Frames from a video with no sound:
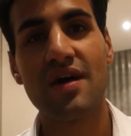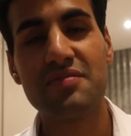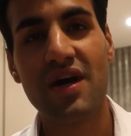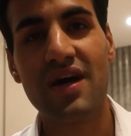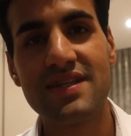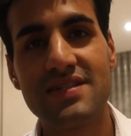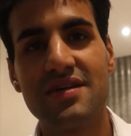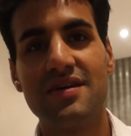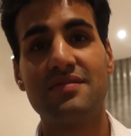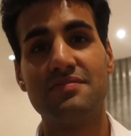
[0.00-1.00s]
up guys?
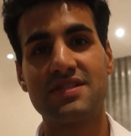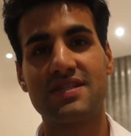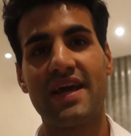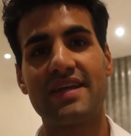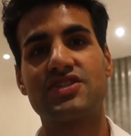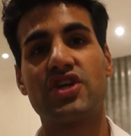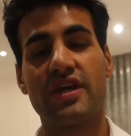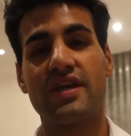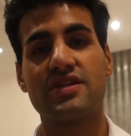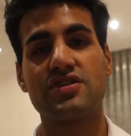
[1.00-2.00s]
Mister Gaines
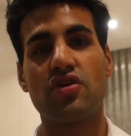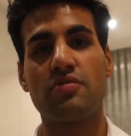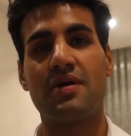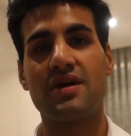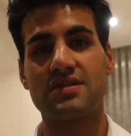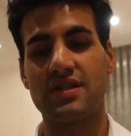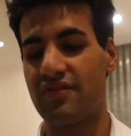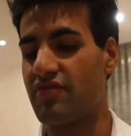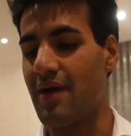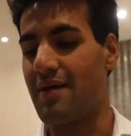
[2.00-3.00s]
checking in. Just got a parcel
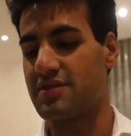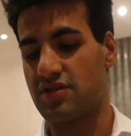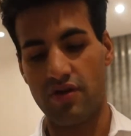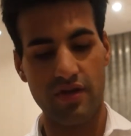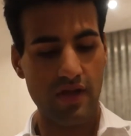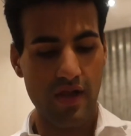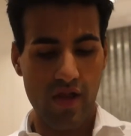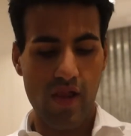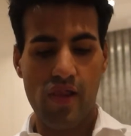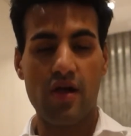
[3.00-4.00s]
here from Amazon.
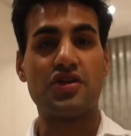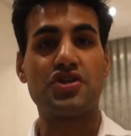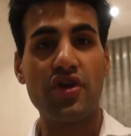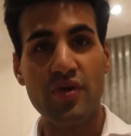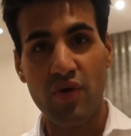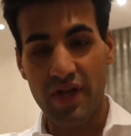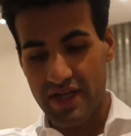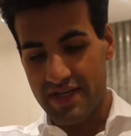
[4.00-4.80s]
I'll show you what it